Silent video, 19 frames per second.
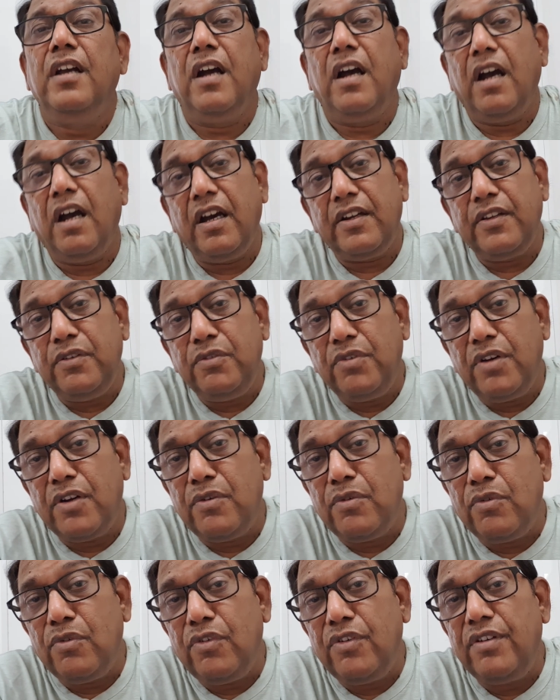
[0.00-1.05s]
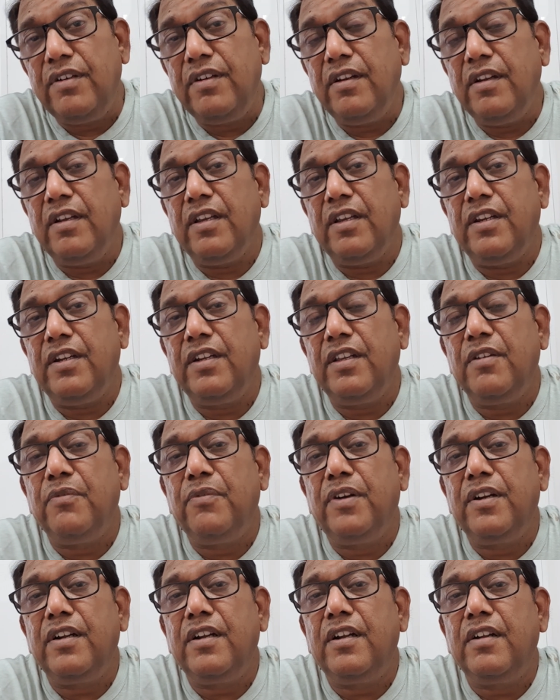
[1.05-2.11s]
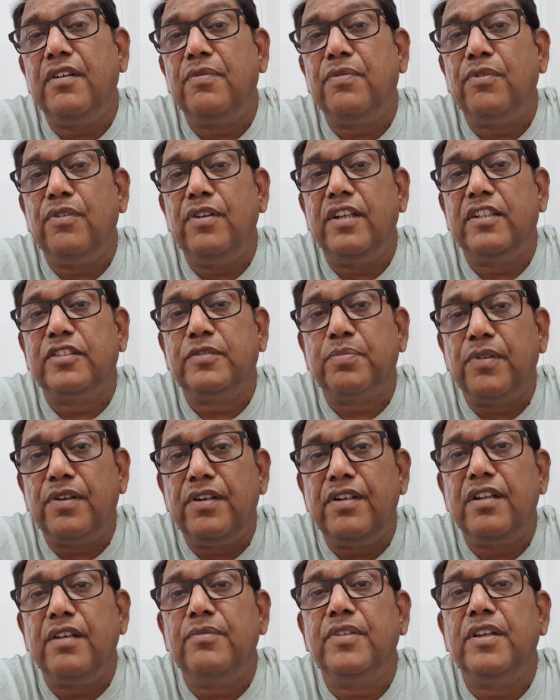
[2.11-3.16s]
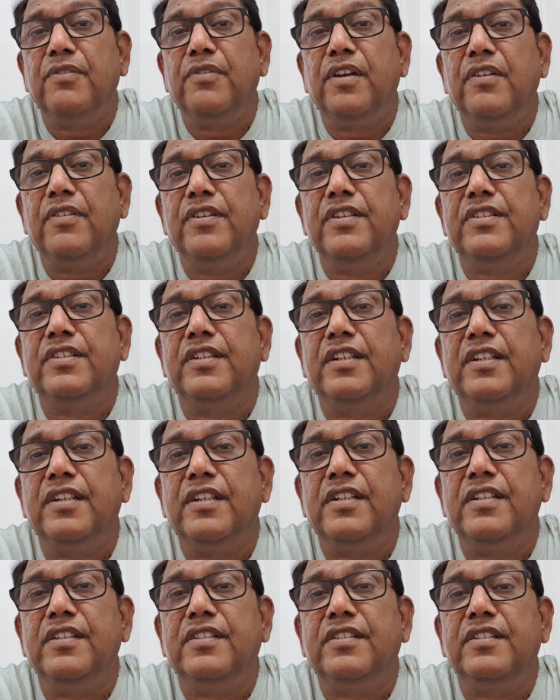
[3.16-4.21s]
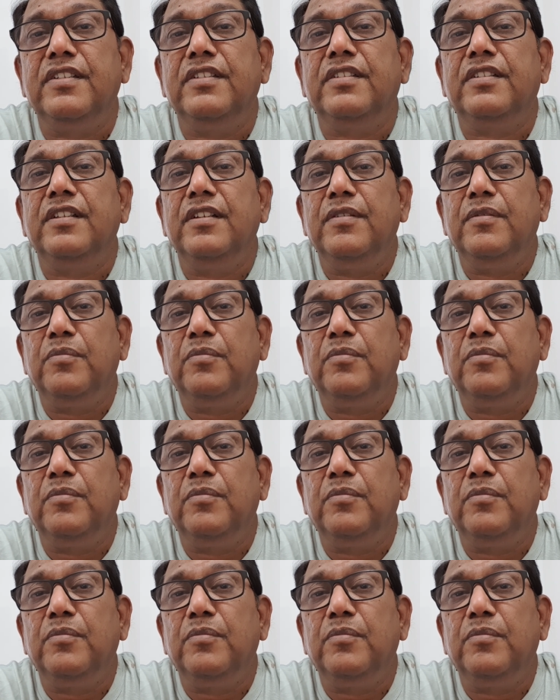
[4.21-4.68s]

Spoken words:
or you are known it is a wonderful expert of the vibration analysis.